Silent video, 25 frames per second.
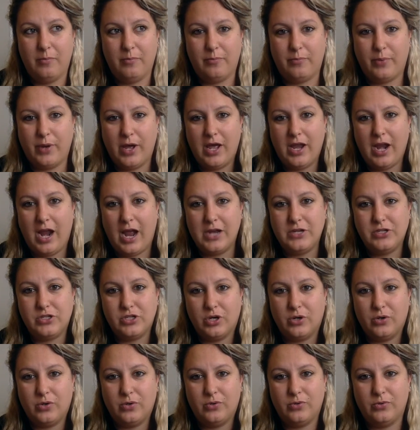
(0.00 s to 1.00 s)
but I
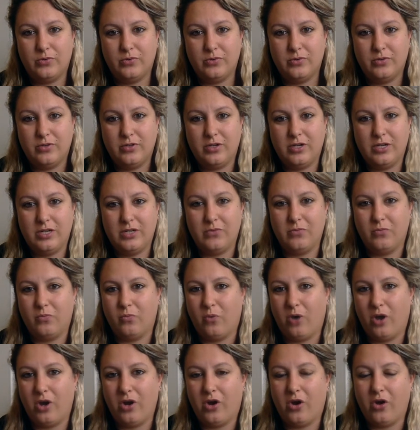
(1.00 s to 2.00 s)
don't
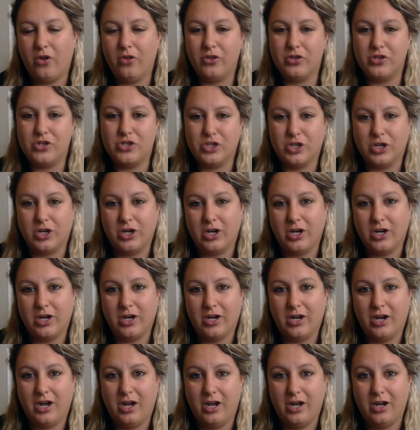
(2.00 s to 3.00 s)
want all the
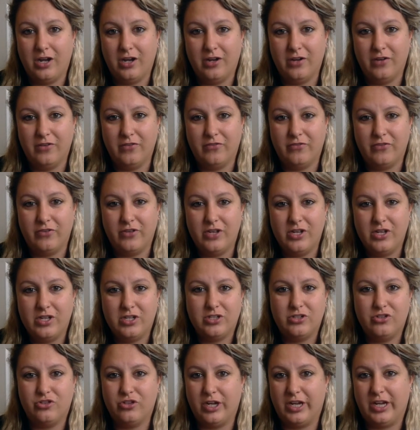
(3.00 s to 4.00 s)
sugar of
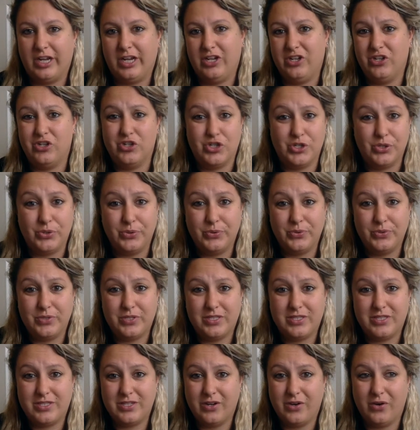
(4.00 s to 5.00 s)
drinking
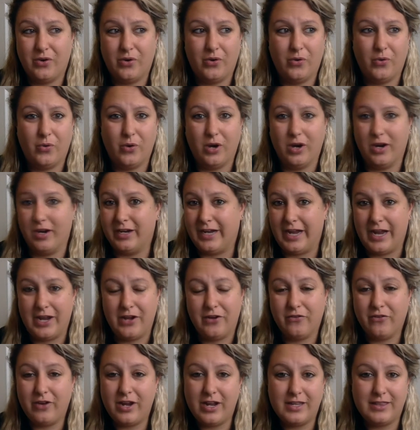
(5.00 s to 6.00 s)
juice or
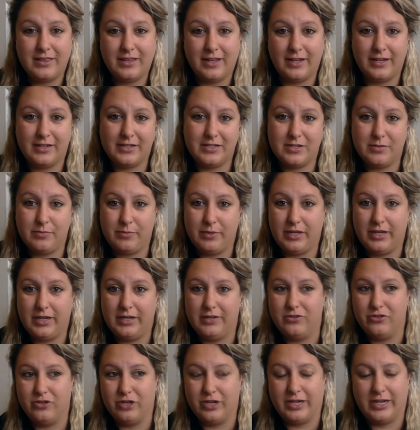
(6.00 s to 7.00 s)
Gatorade. Like, to me,
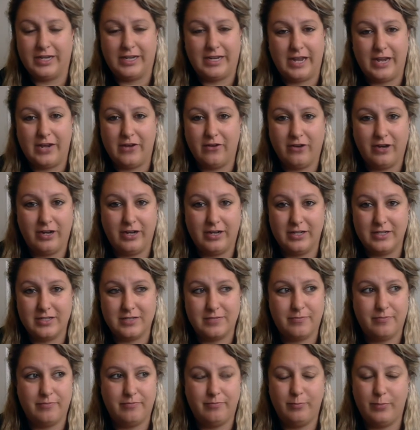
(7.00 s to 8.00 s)
drinking Gatorade
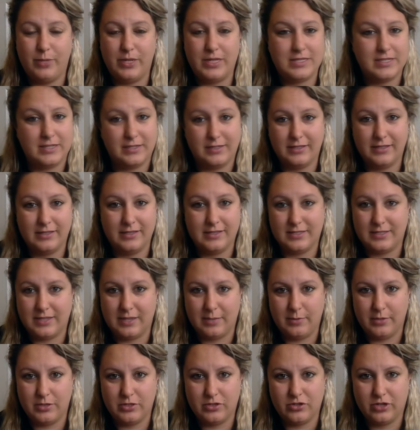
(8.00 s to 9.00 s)
is basically the same
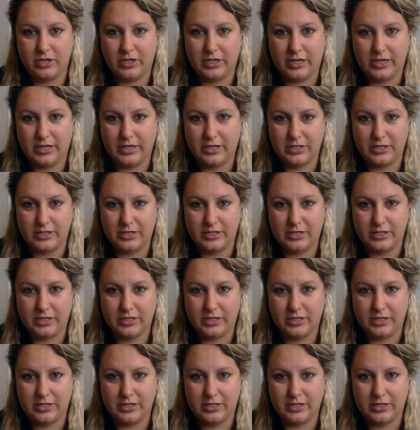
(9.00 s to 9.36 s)
as drinking